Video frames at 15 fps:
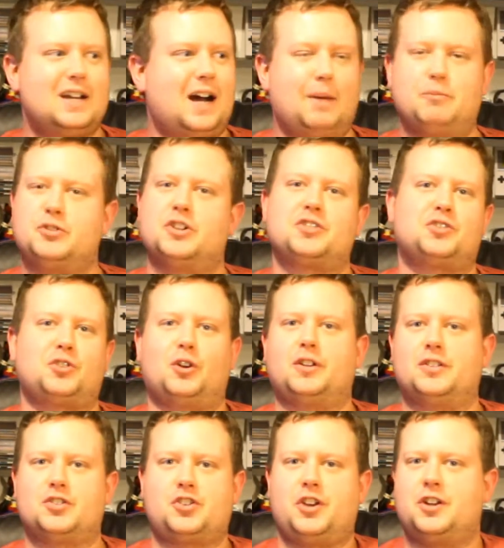I'm just
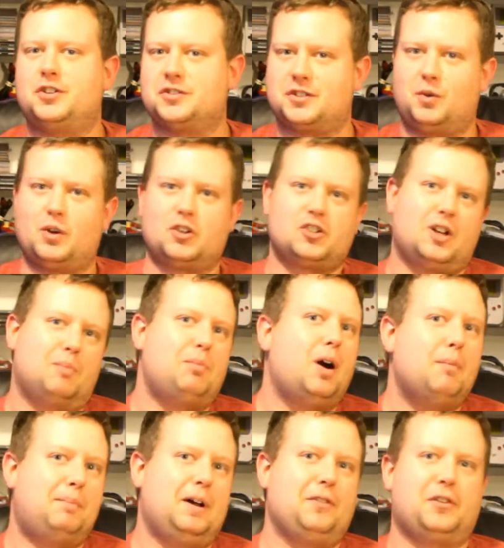starting this channel, so I want to try to
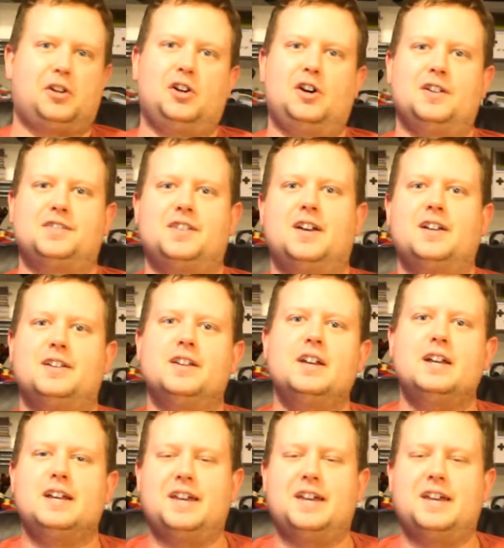pump out the content